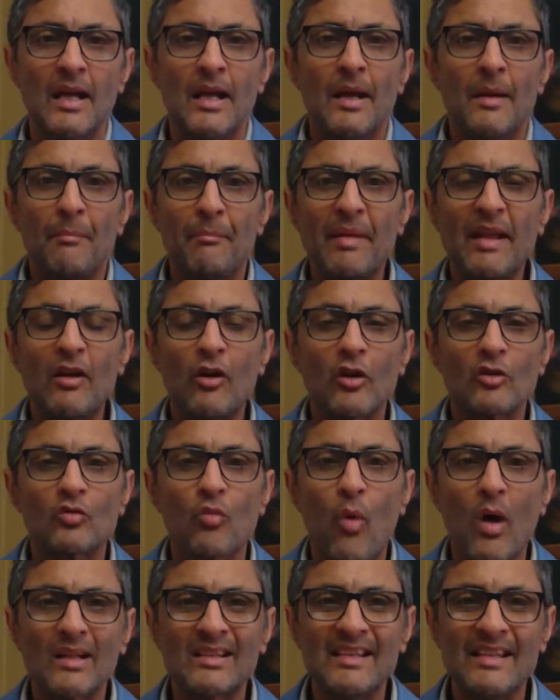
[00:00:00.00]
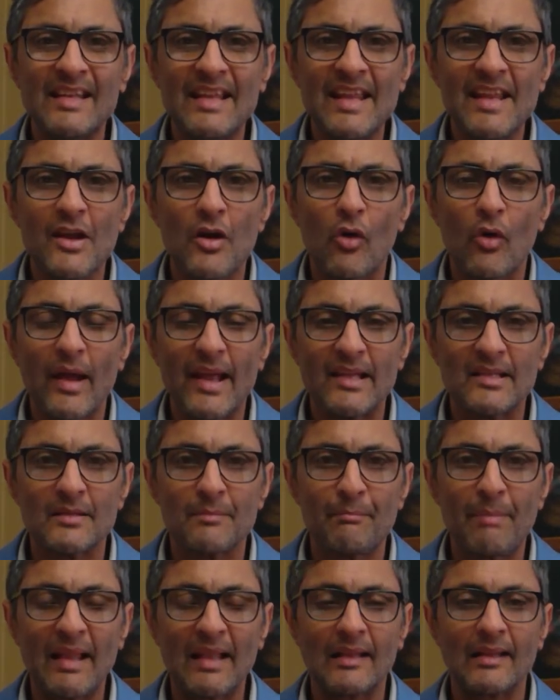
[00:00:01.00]
because what NIO is
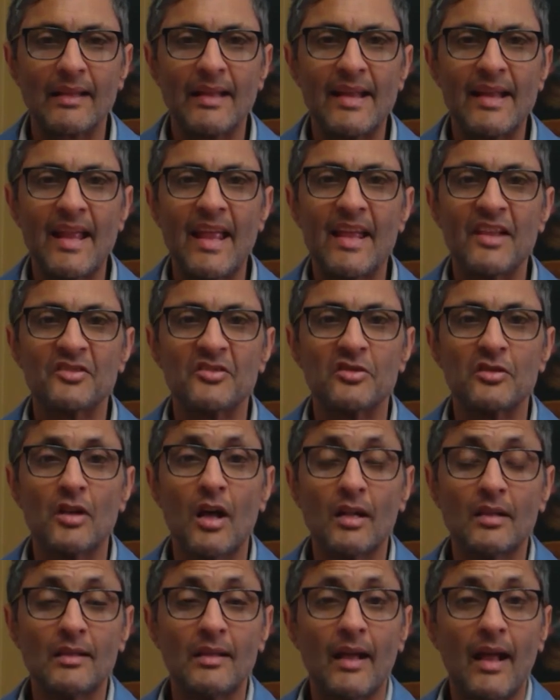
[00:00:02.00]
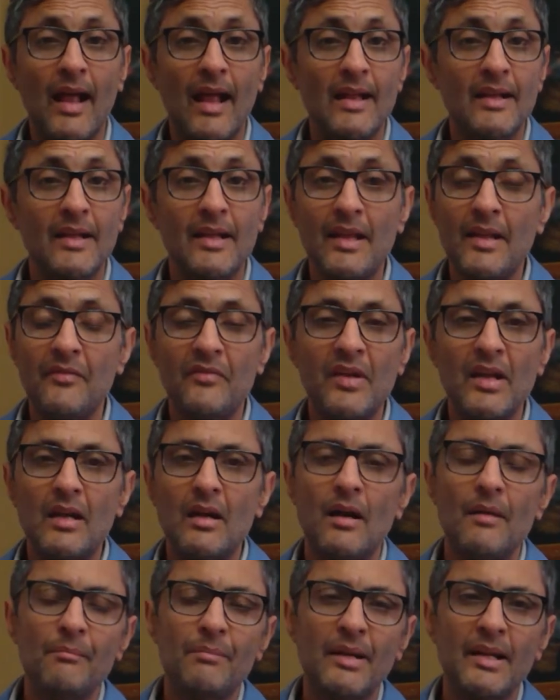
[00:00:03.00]
building is not an EV
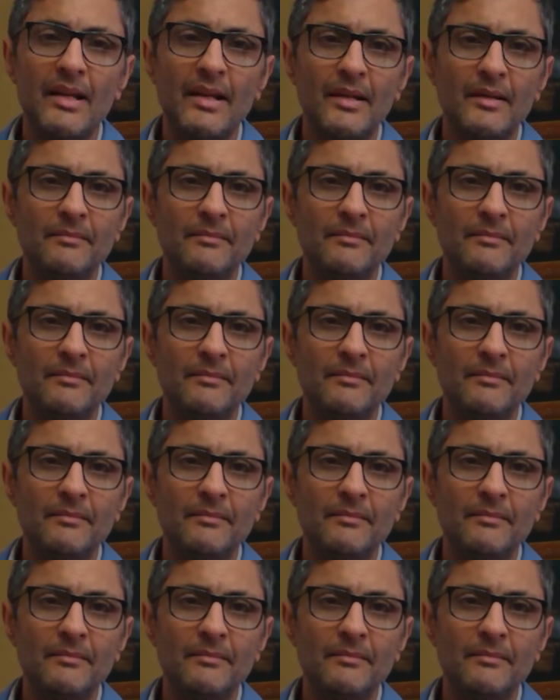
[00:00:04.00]
company.